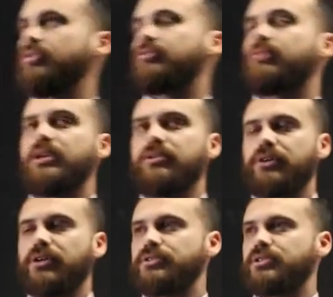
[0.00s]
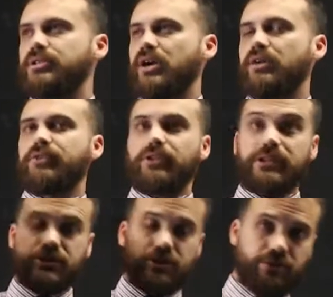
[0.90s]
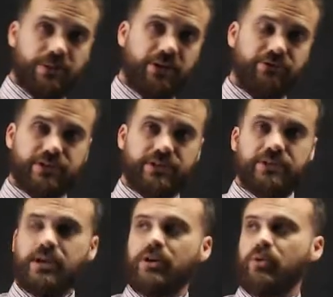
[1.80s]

three-year-olds. Now I've got these two matrices.